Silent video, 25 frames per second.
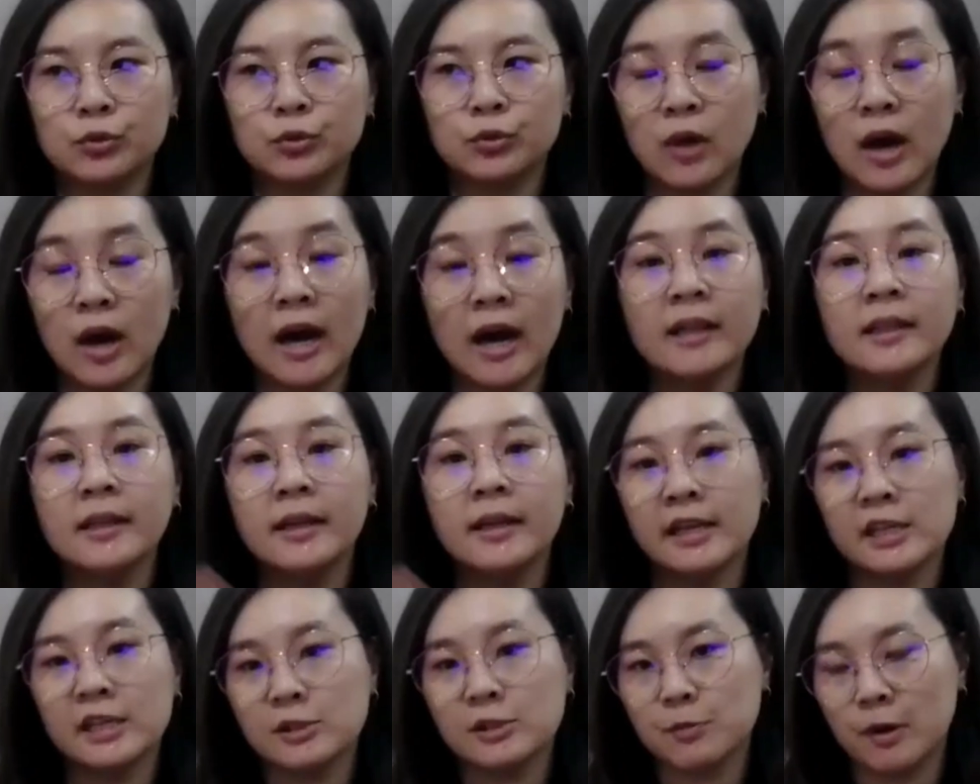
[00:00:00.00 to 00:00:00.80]
to
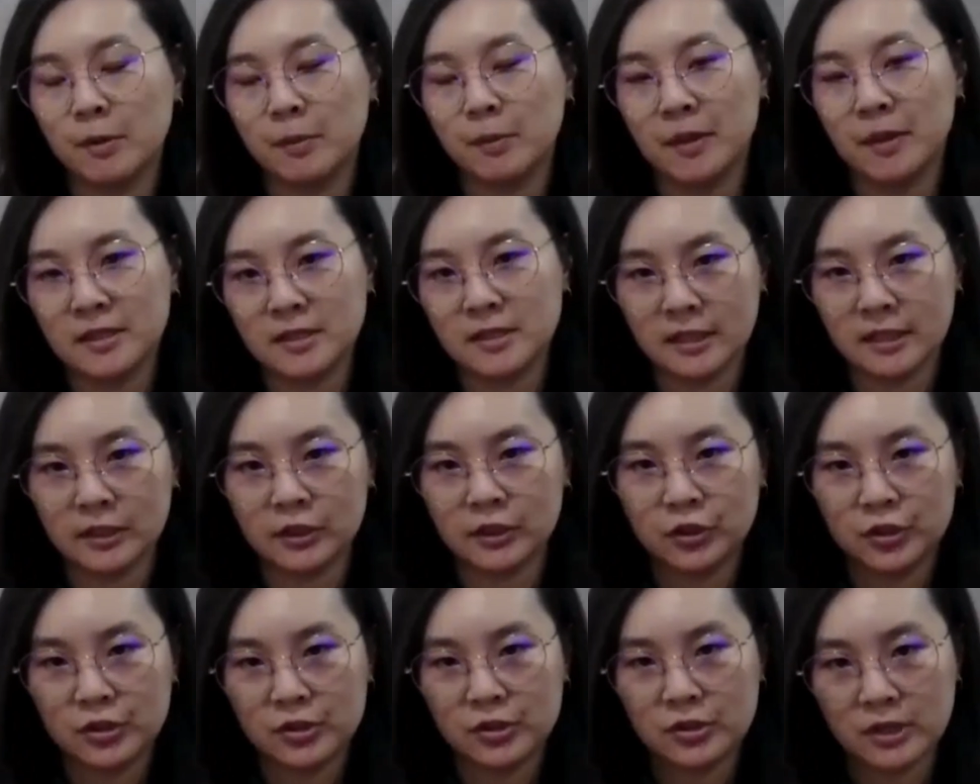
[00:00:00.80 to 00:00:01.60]
other
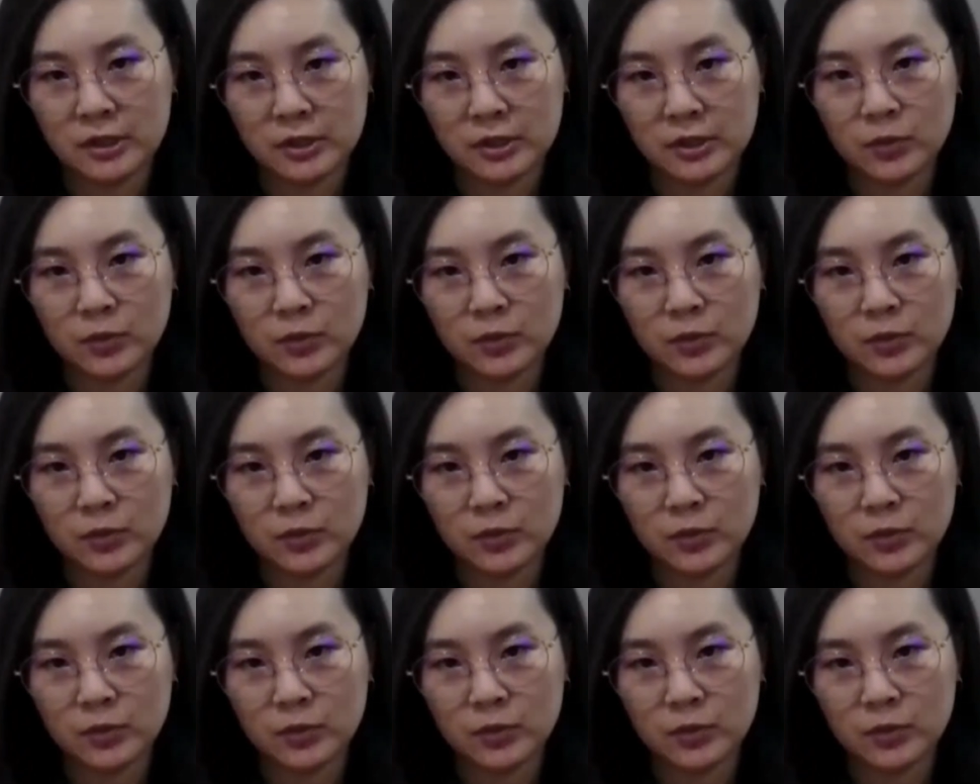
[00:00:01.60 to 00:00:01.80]
experimentations